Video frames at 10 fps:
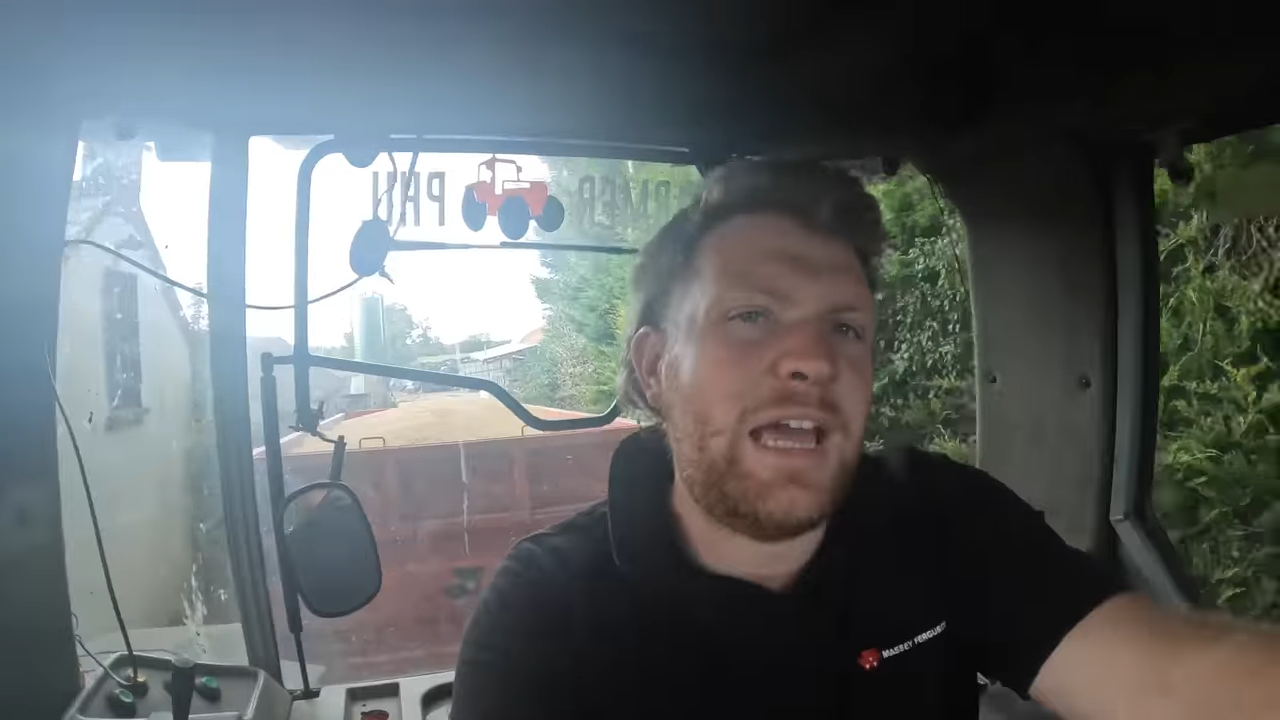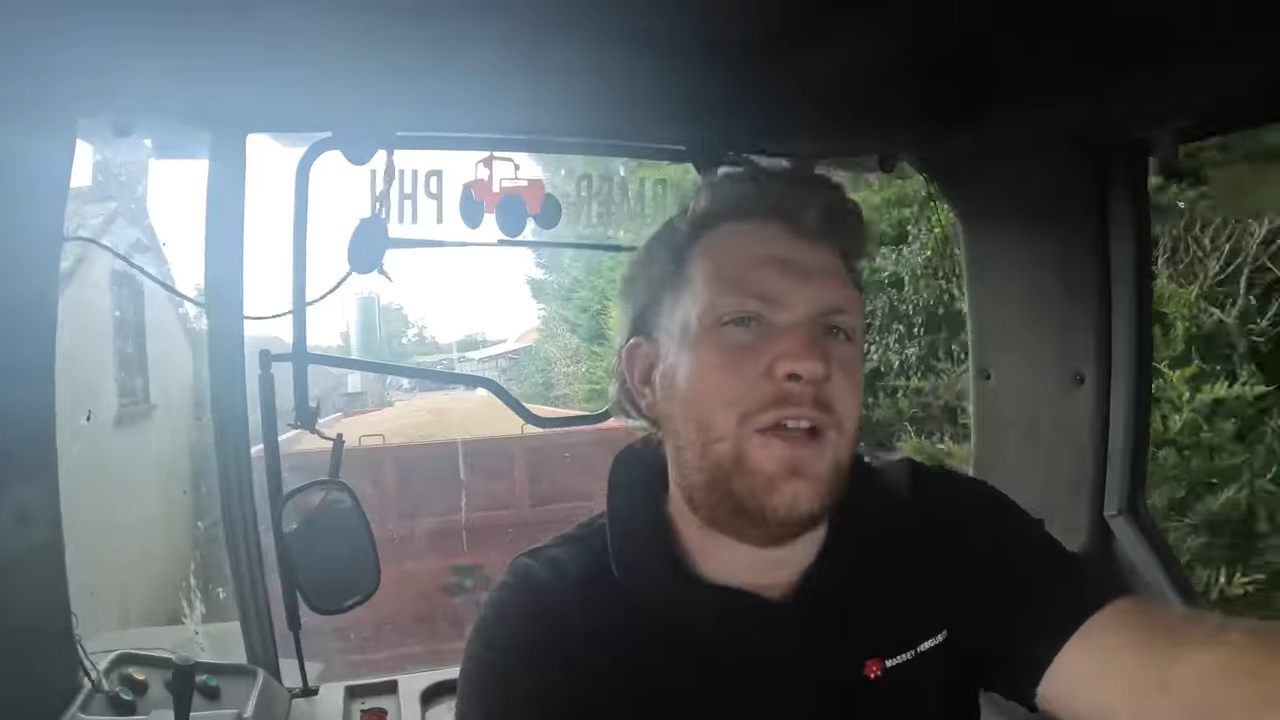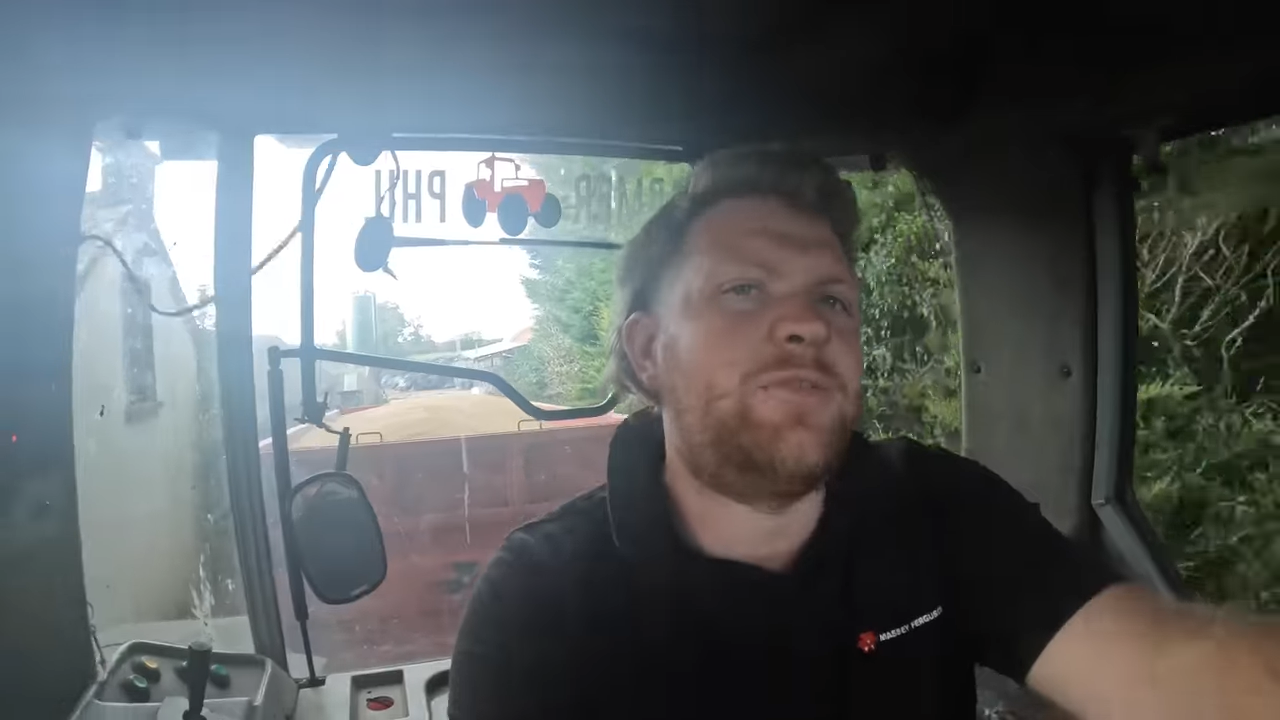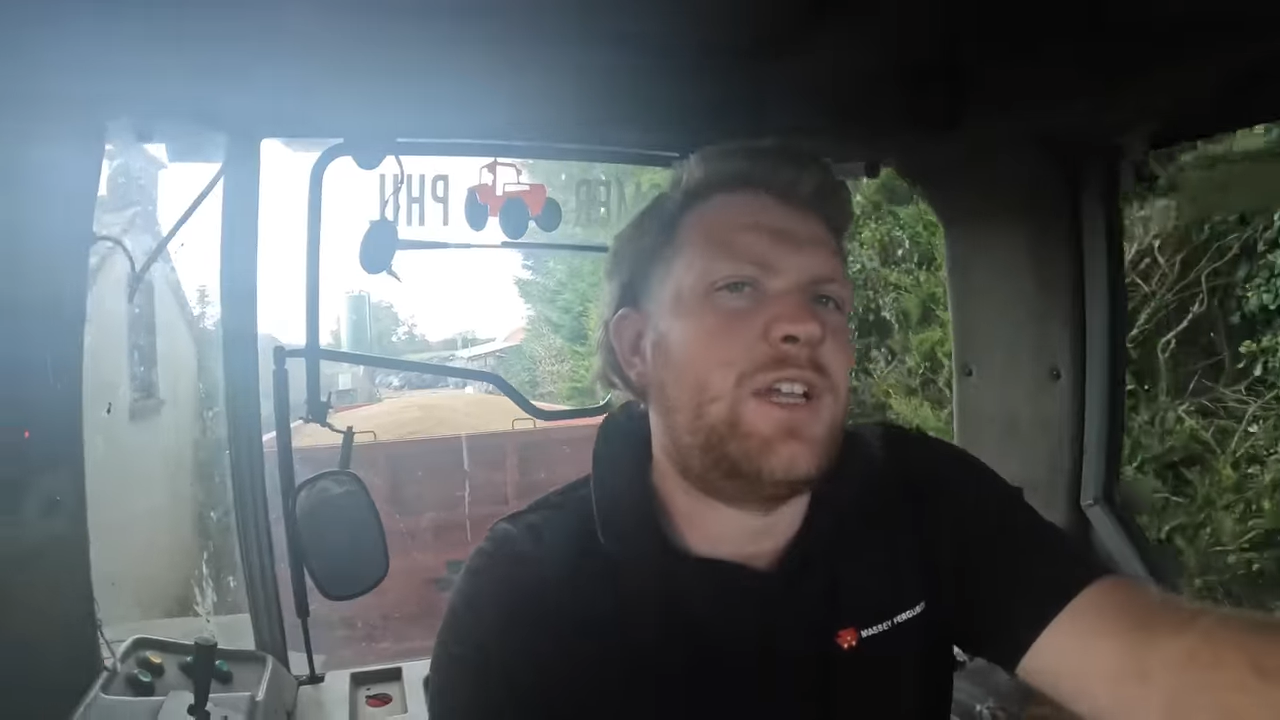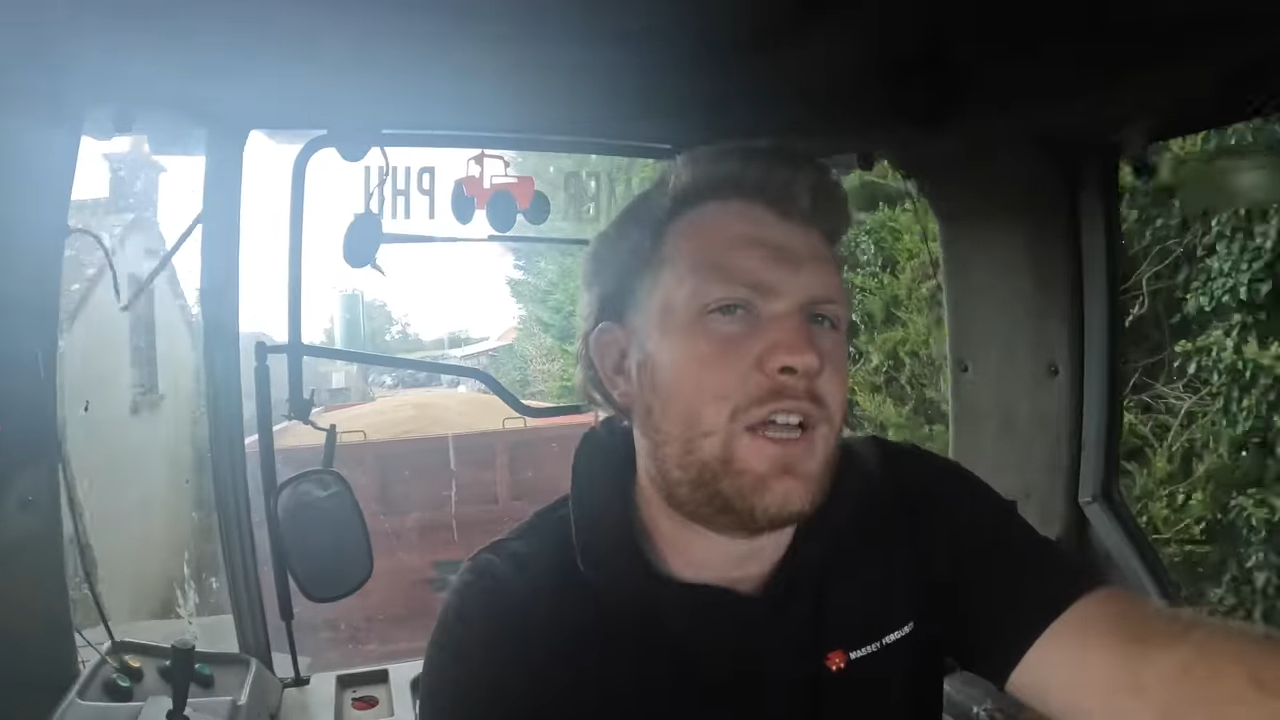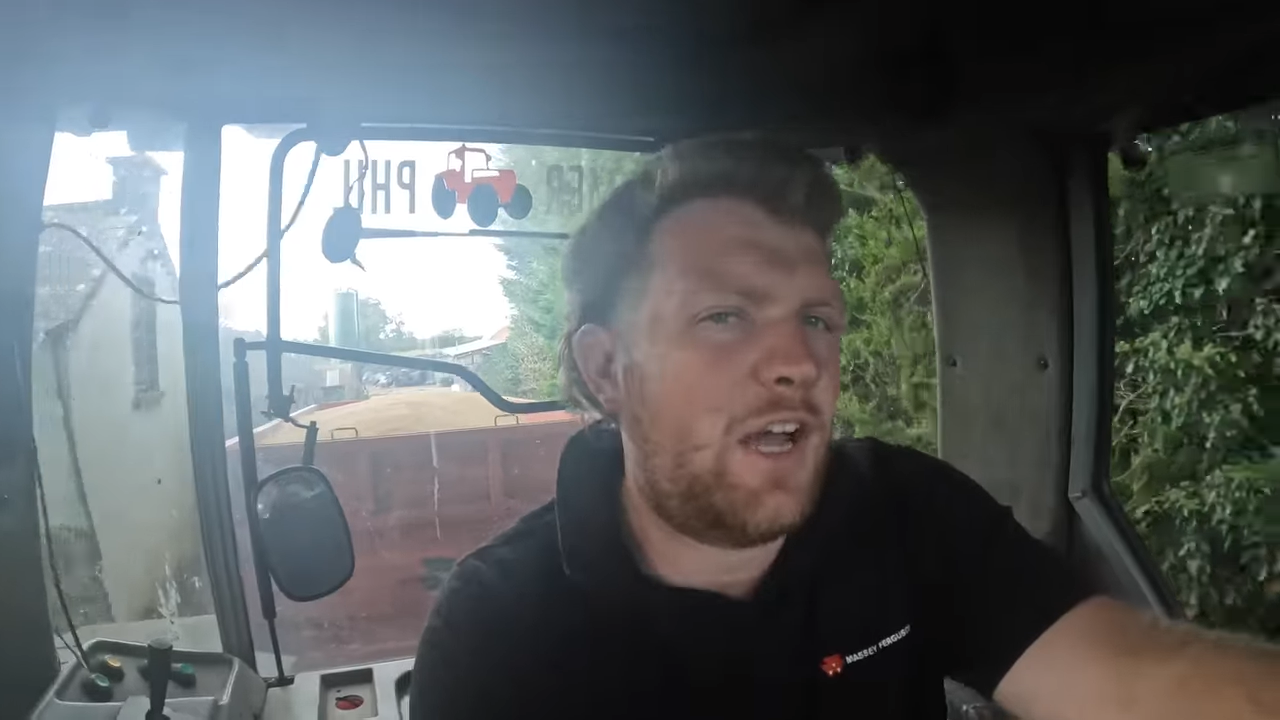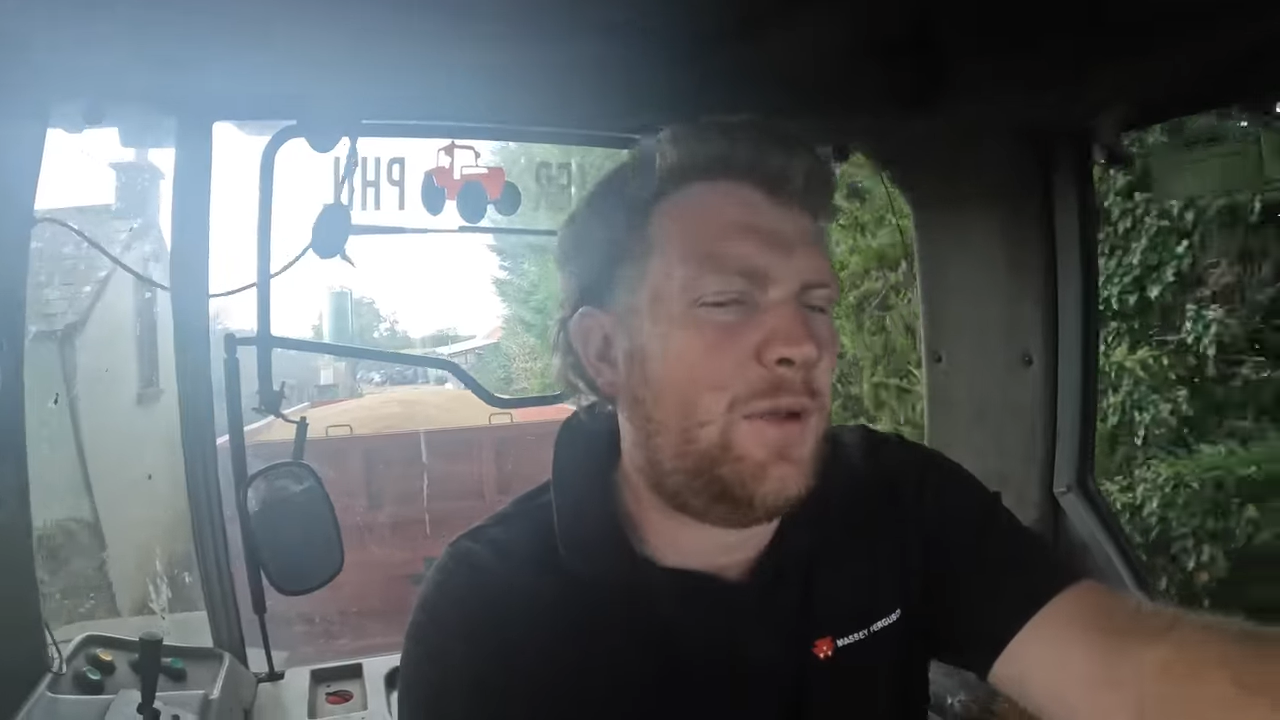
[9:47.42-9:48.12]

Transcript: have the